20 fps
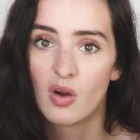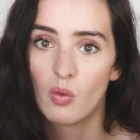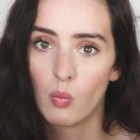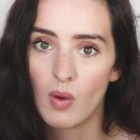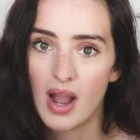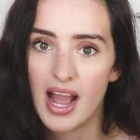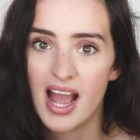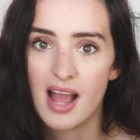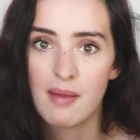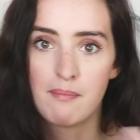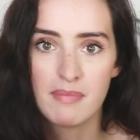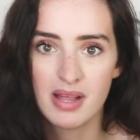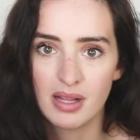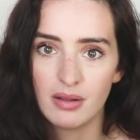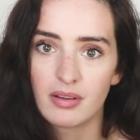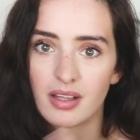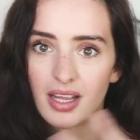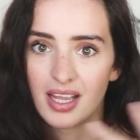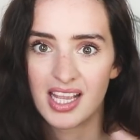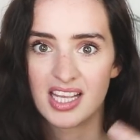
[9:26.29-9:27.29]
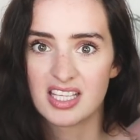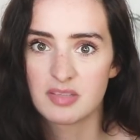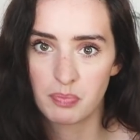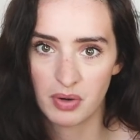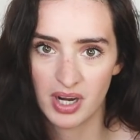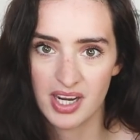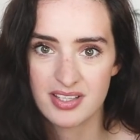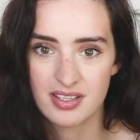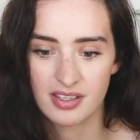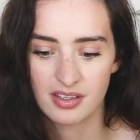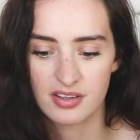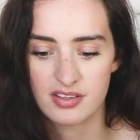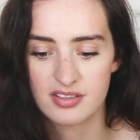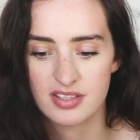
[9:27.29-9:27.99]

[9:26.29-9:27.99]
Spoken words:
where milk is present,